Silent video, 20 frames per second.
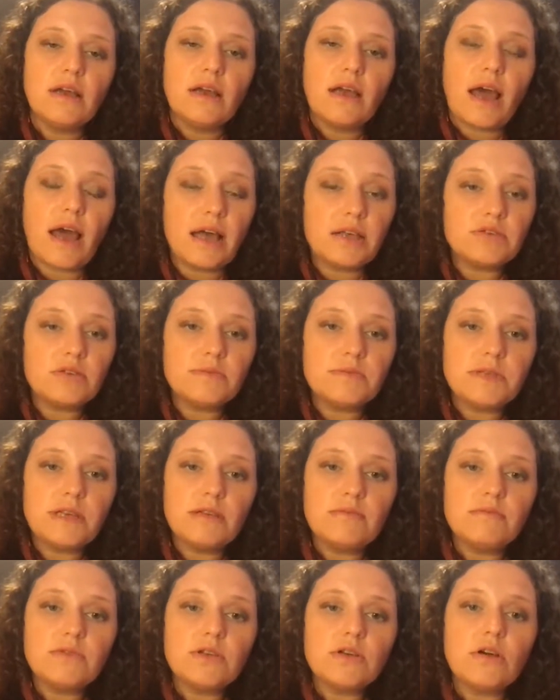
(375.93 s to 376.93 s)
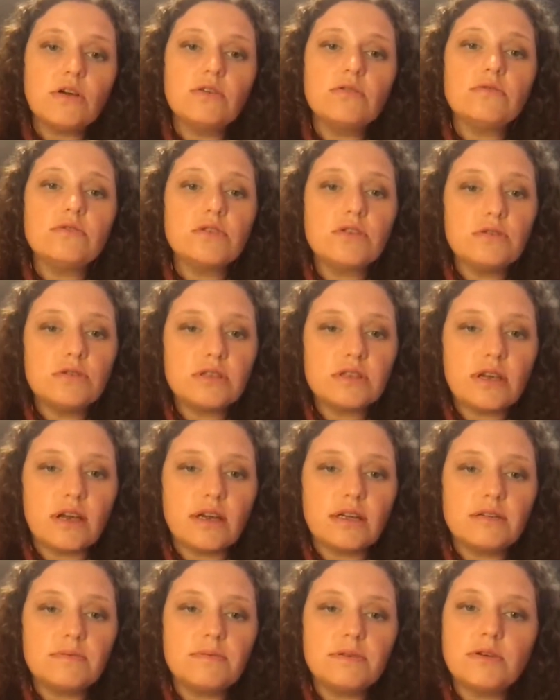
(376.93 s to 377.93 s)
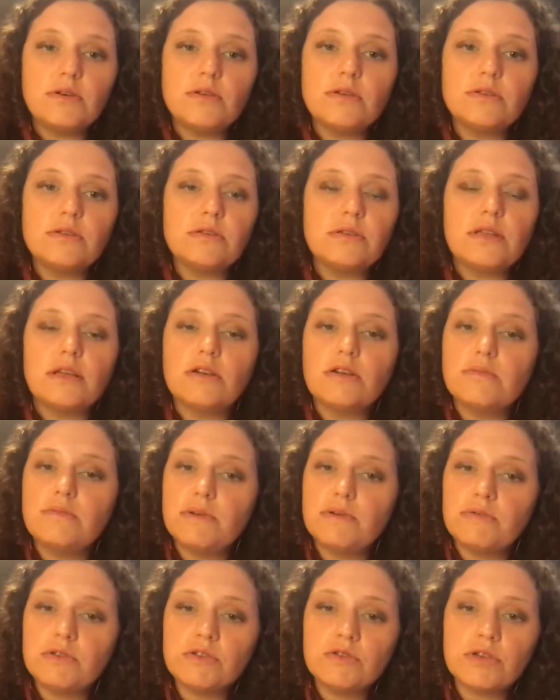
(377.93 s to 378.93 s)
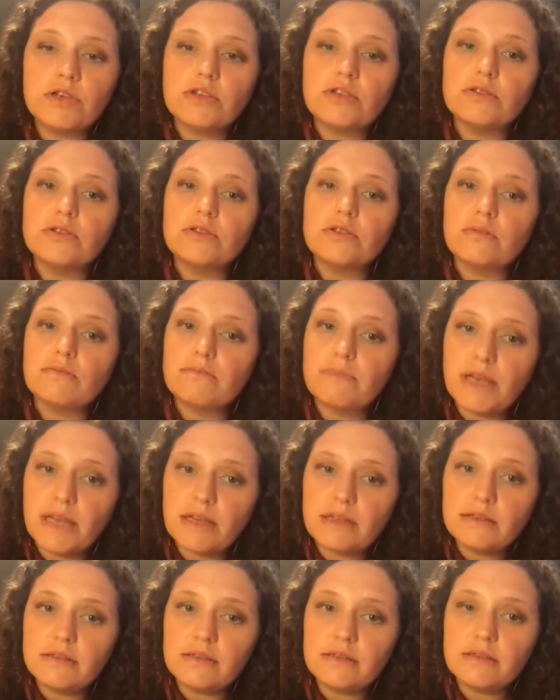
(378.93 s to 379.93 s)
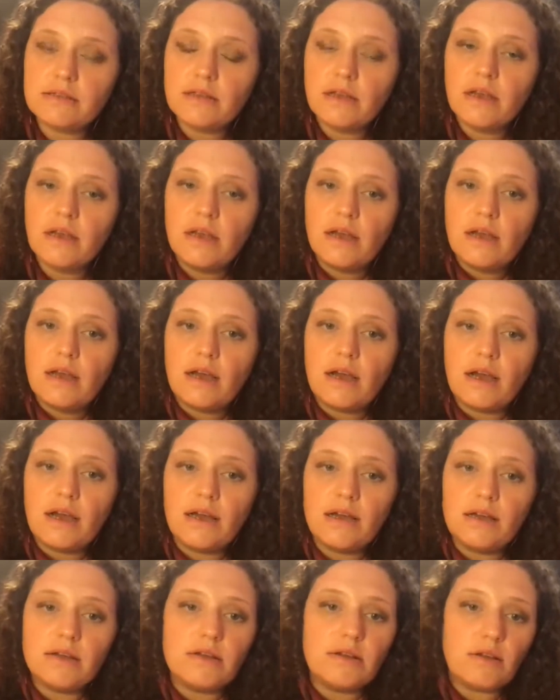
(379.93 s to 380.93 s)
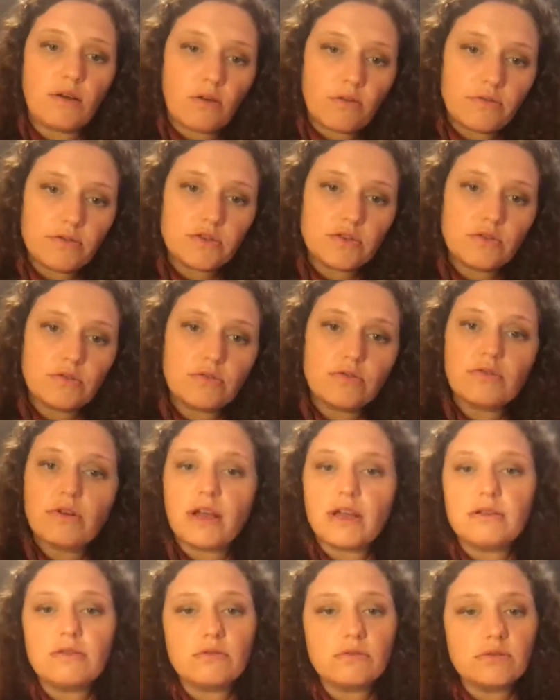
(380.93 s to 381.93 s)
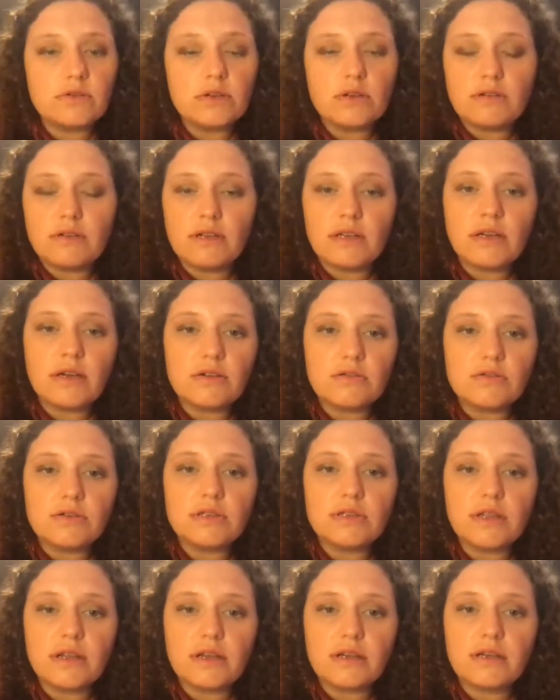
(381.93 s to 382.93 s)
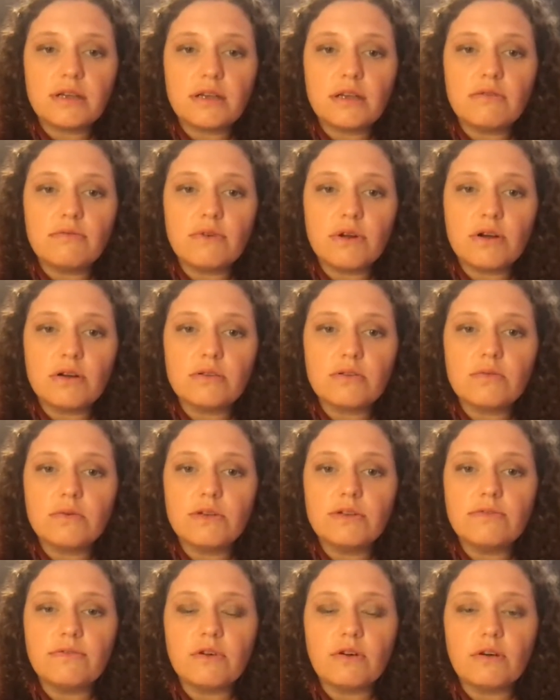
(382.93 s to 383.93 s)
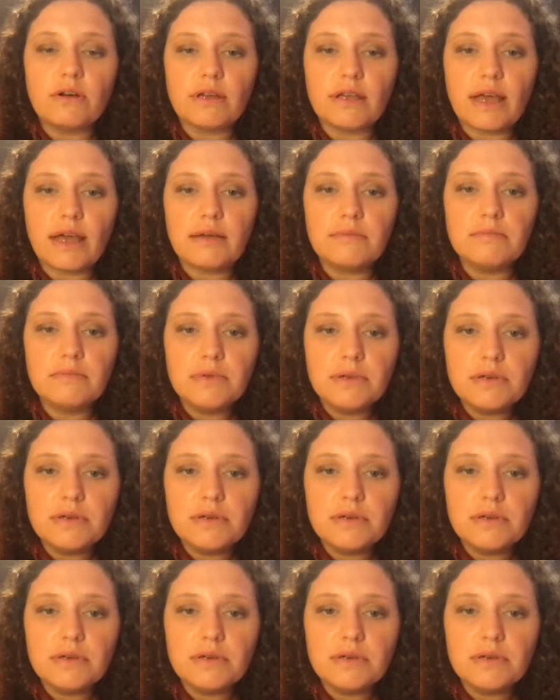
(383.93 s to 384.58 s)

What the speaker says: HAZOP team to go to site because there could be restrictions on beds offshore, and also in countries like Iraq where you've got a camp.